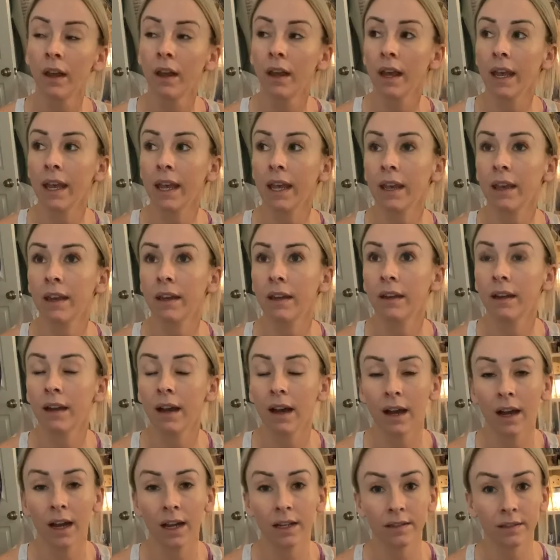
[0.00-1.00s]
and
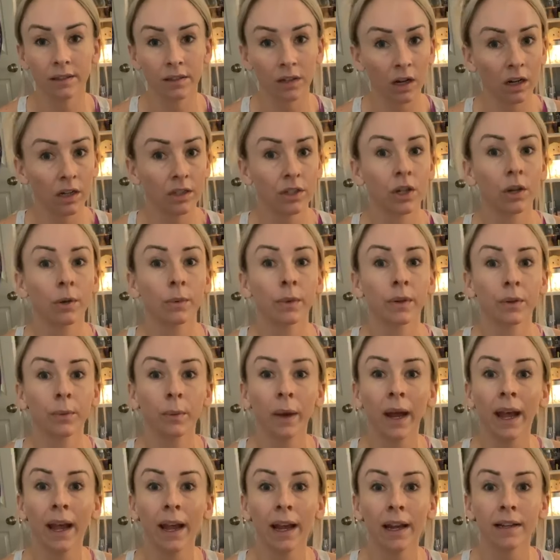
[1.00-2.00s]
I stocked her with
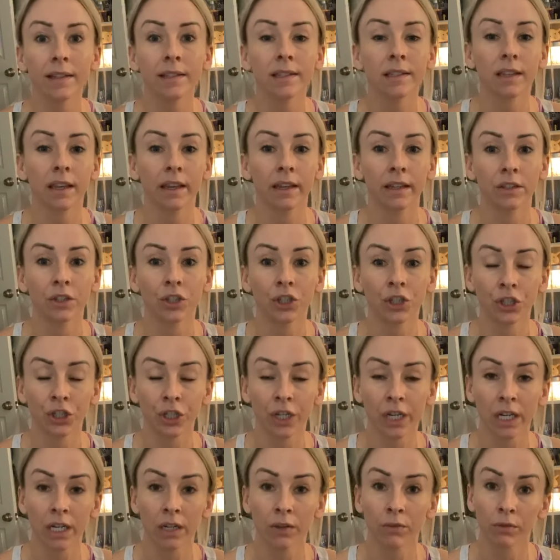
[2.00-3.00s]
wax, and
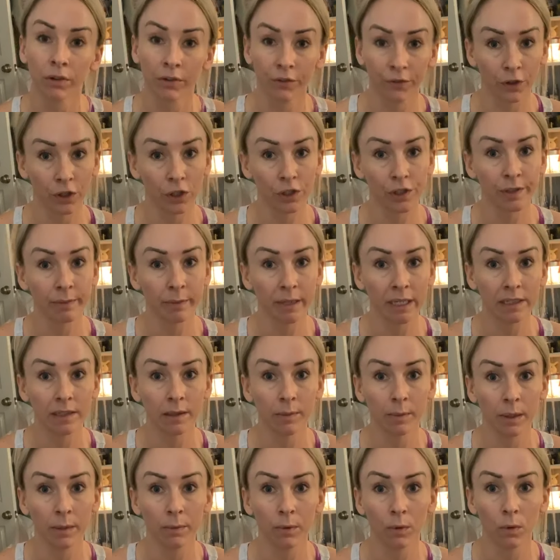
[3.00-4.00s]
she refers me to
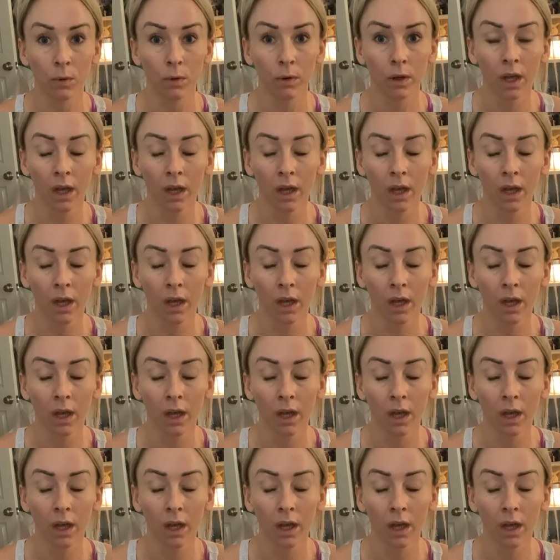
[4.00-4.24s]
people.